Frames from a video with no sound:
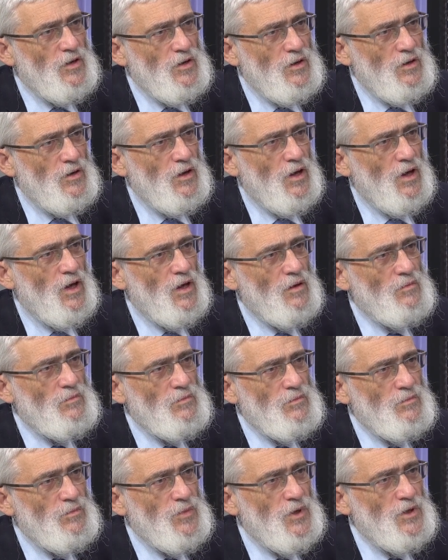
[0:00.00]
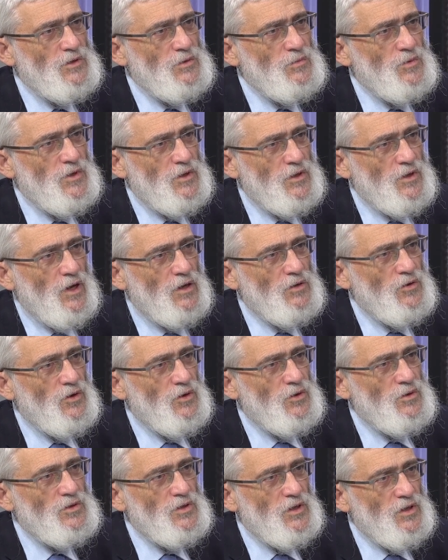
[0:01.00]
Benjamin
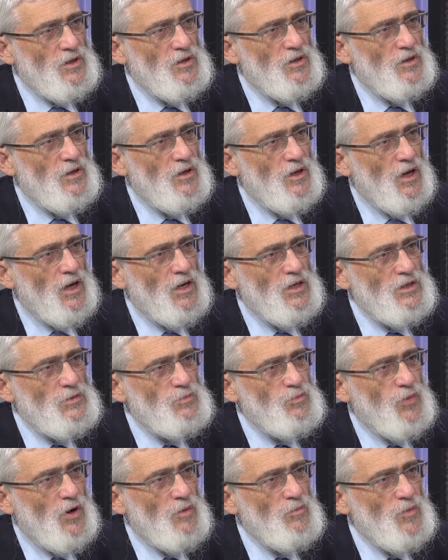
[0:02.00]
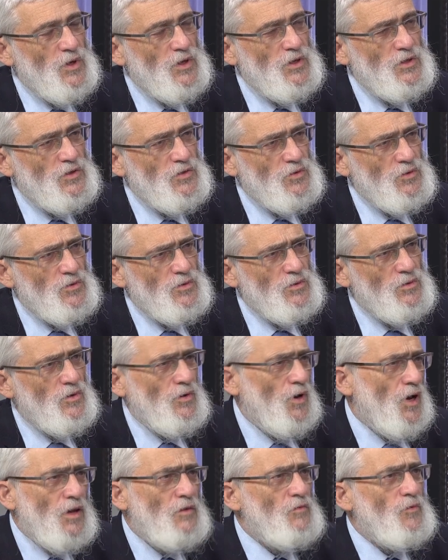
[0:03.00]
Netanyahu is elected again as Prime Minister, or
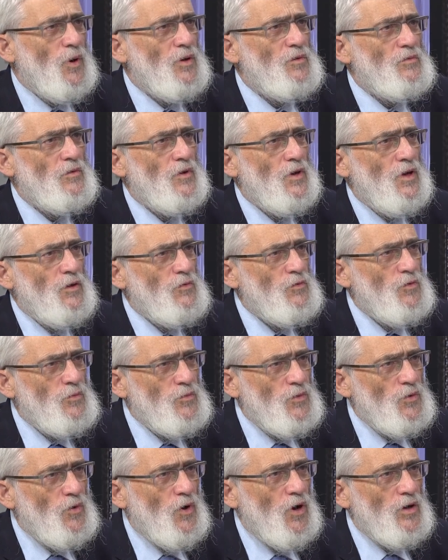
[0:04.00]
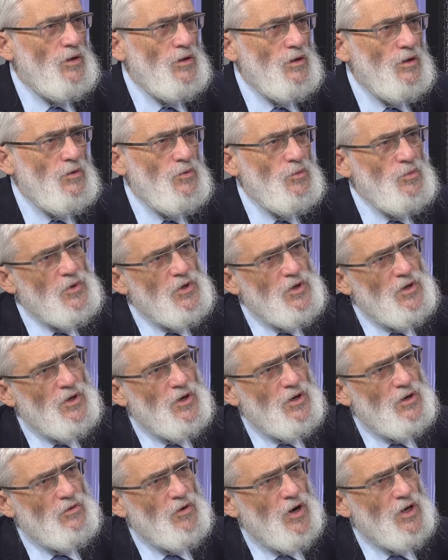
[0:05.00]
anyone from the right, that he'll be
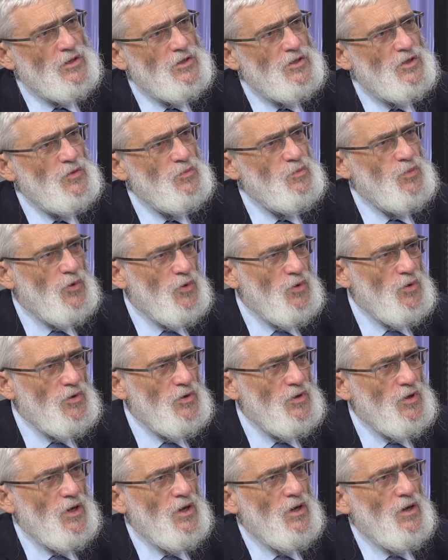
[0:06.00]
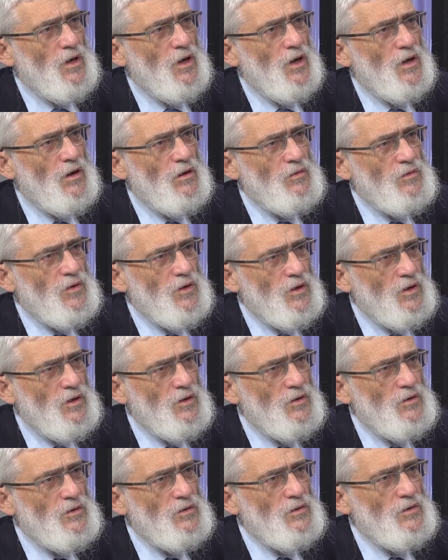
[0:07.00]
a great support. And I think
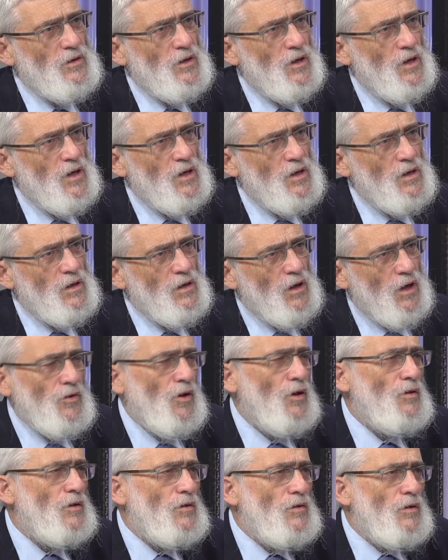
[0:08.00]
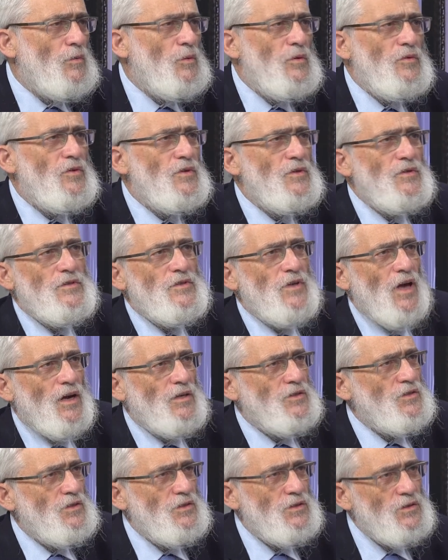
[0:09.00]
I don't agree with his
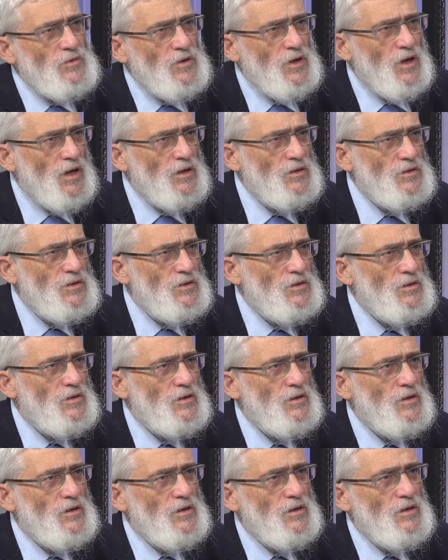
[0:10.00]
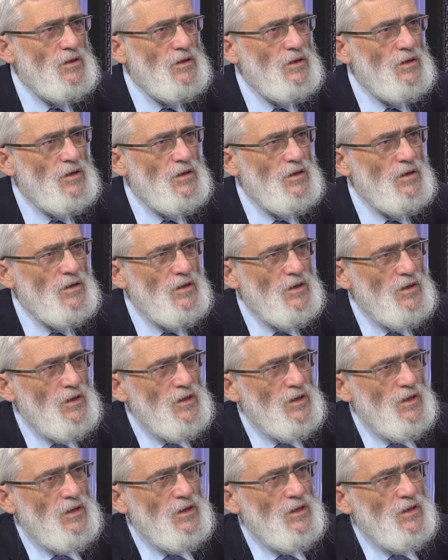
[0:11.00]
actions in regards to the
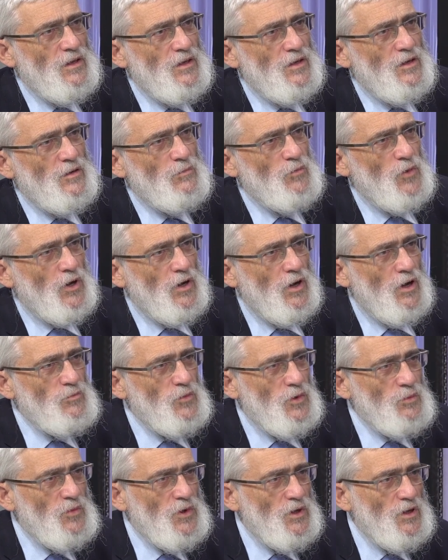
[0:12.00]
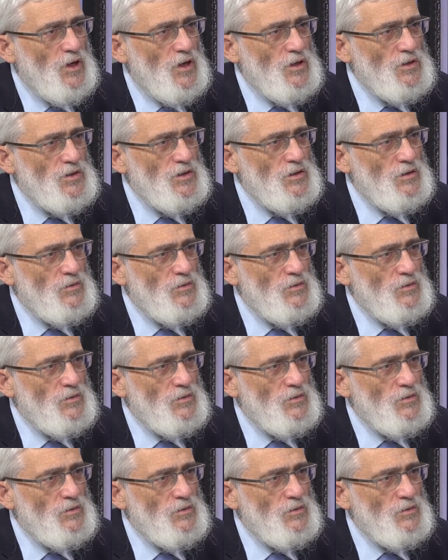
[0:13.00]
Makam HaMikdash, in